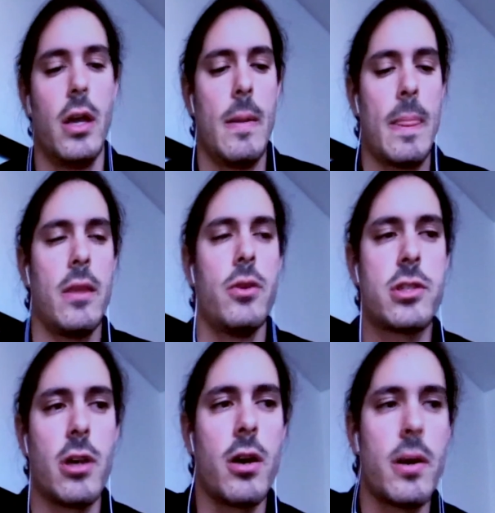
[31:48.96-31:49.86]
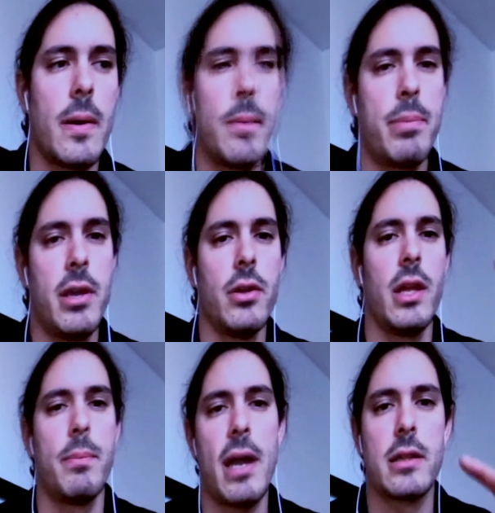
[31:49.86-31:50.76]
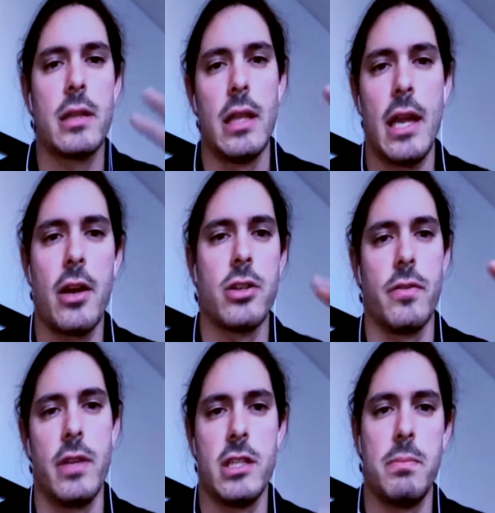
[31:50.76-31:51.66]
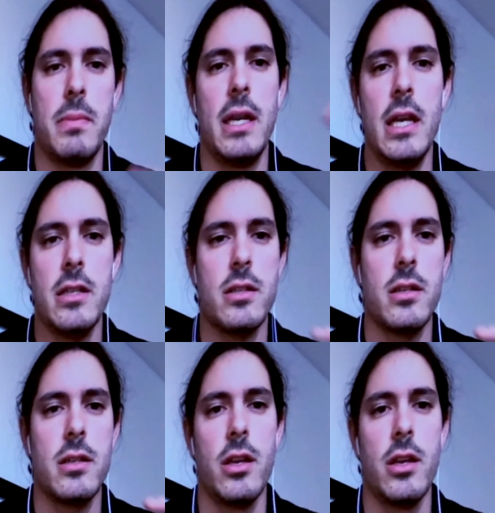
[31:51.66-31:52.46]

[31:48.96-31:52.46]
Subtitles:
you start peeling back the layers of these meanings,